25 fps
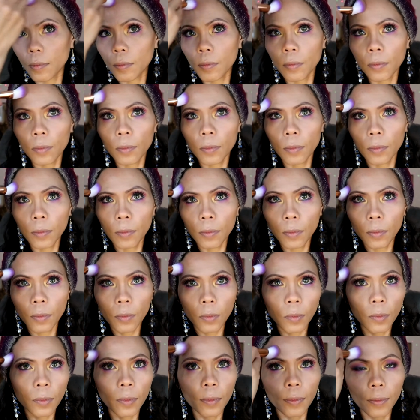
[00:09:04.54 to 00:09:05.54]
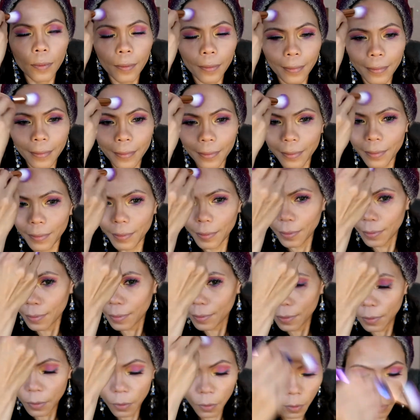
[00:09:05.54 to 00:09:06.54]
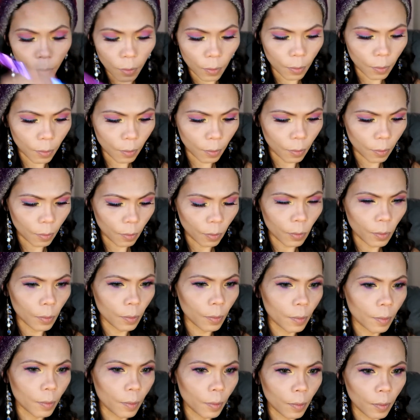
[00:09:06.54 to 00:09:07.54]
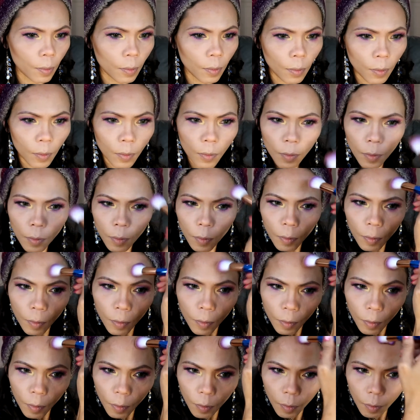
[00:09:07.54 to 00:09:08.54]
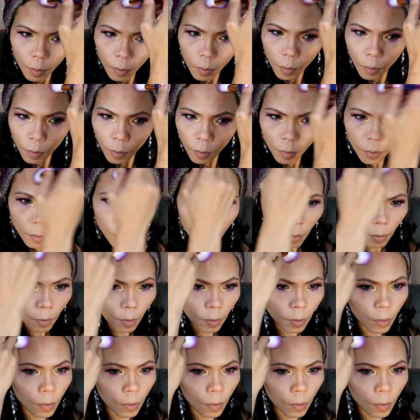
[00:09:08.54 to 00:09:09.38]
Nothing is said.